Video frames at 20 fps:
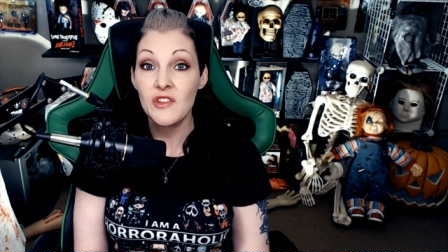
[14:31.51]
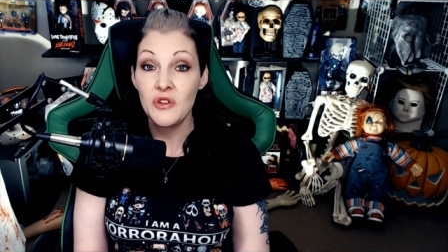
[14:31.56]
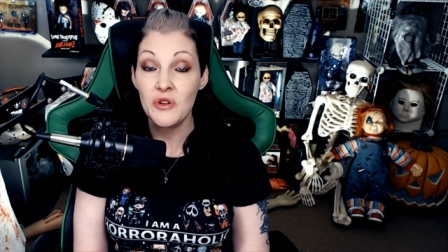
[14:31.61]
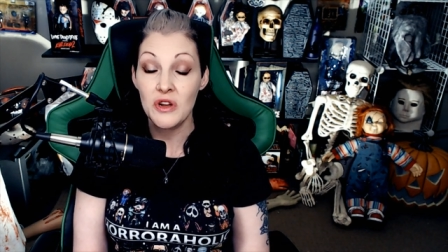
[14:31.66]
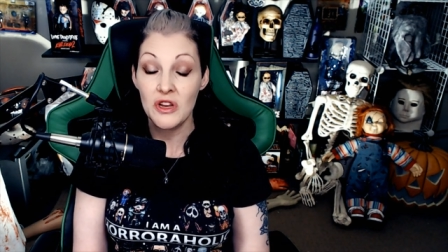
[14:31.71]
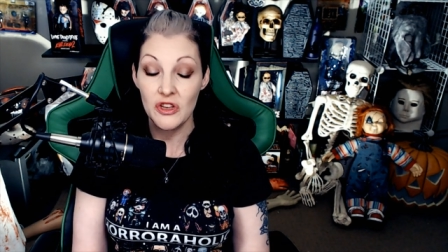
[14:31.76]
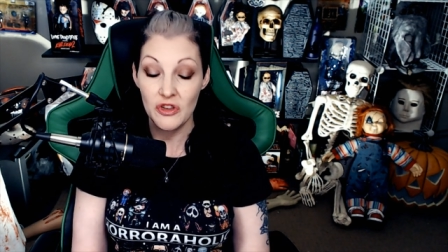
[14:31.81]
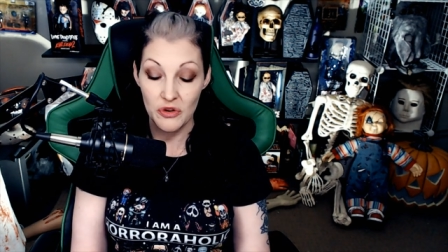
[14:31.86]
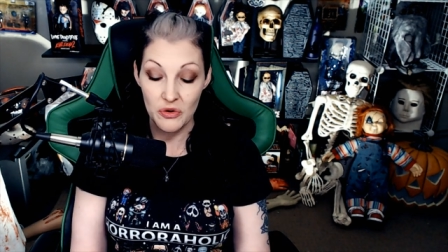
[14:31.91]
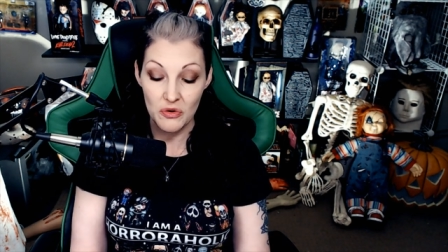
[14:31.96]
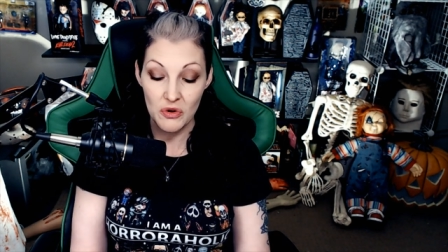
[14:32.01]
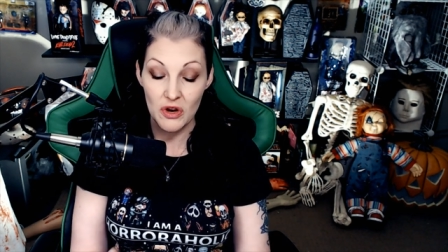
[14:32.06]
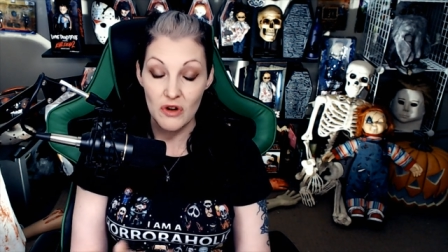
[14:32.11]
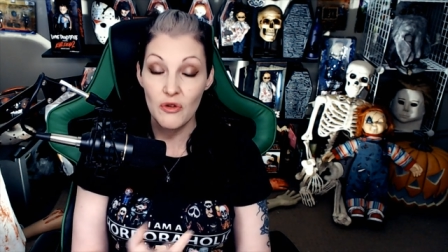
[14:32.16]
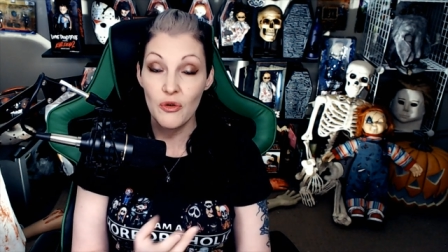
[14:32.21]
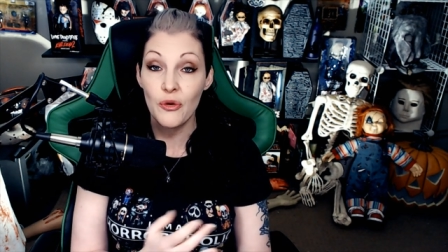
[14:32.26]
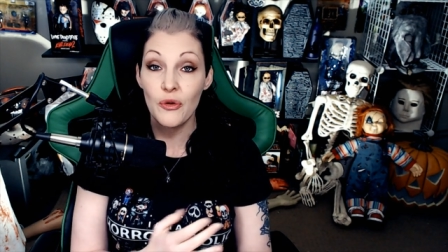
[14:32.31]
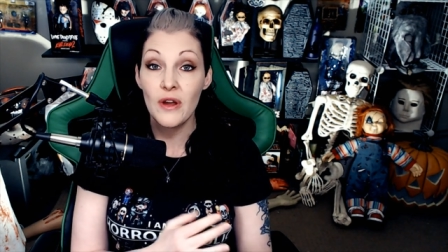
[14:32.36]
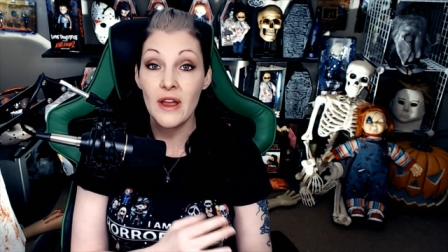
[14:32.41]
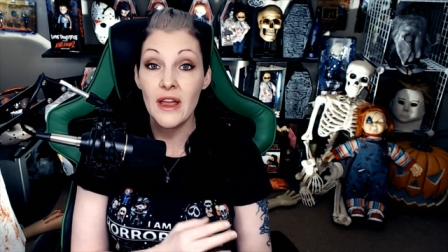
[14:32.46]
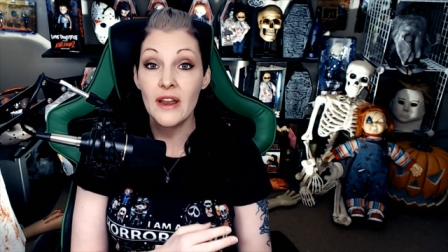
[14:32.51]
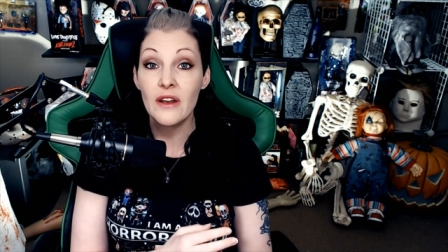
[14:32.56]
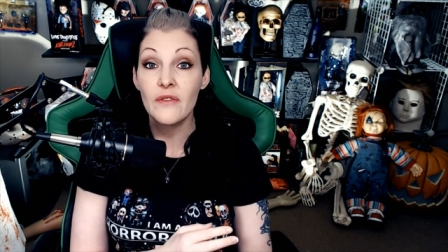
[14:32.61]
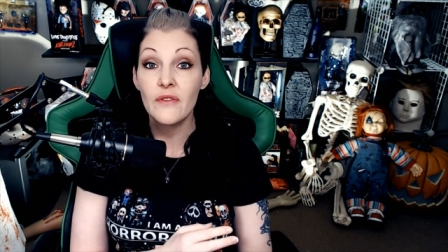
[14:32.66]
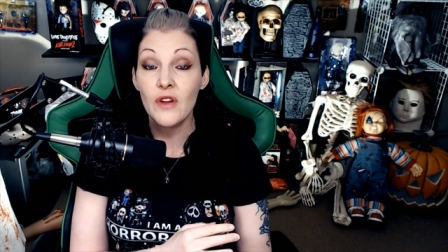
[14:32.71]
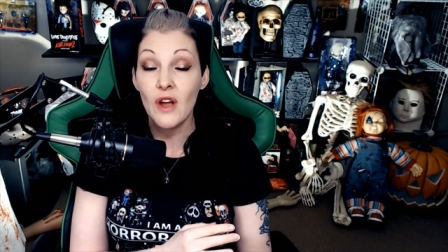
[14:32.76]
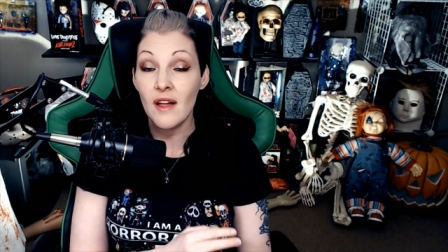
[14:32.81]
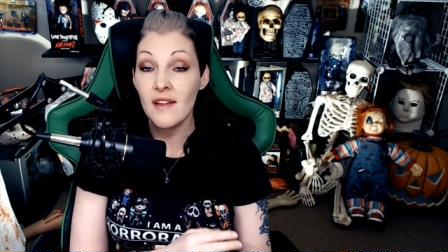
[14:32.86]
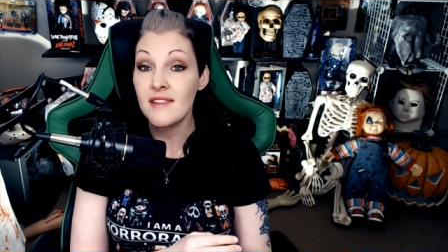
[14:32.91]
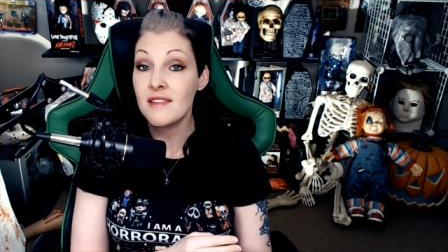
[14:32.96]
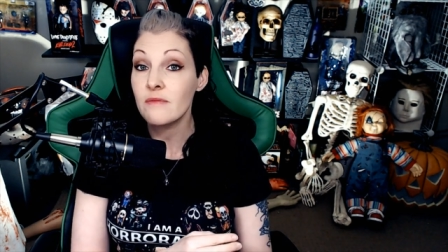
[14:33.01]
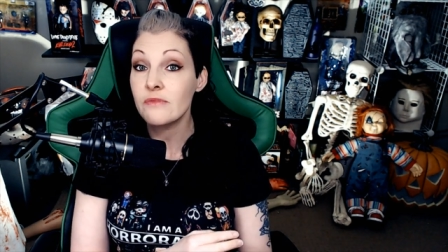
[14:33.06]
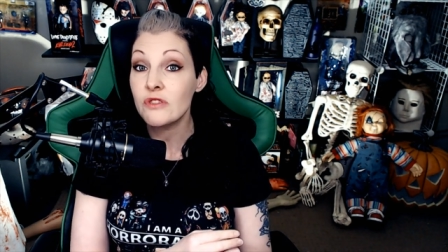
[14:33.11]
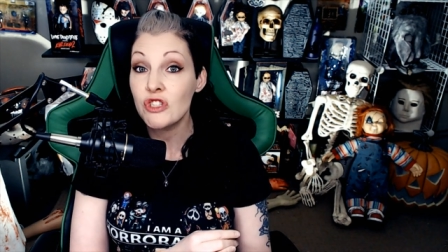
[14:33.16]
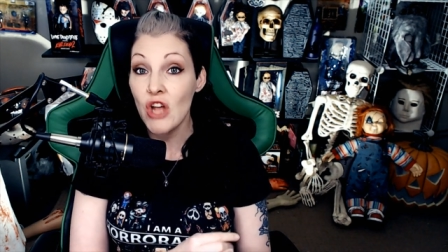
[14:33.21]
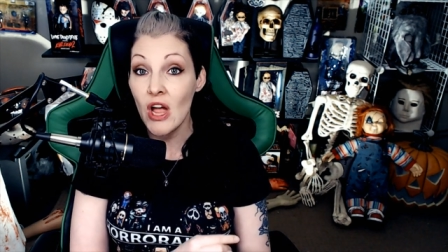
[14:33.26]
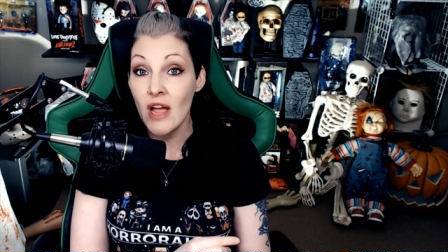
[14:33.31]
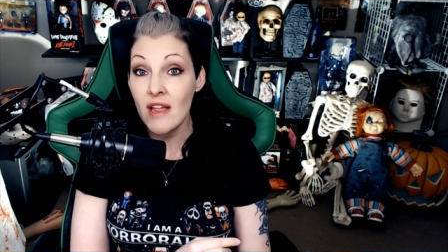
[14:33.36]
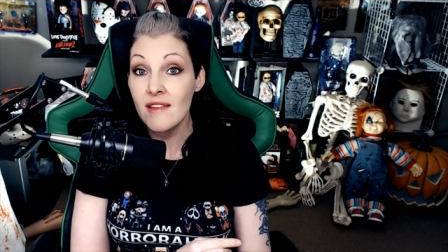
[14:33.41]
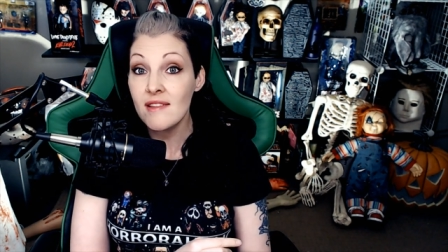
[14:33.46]
You can do creative custom
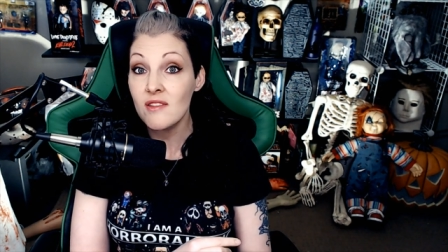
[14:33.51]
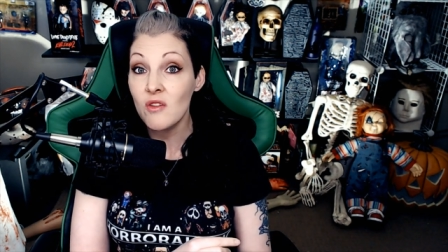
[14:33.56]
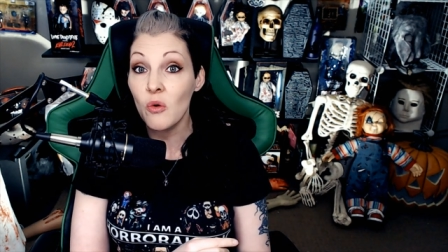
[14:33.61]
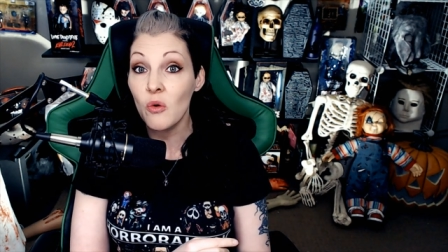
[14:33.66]
chests, or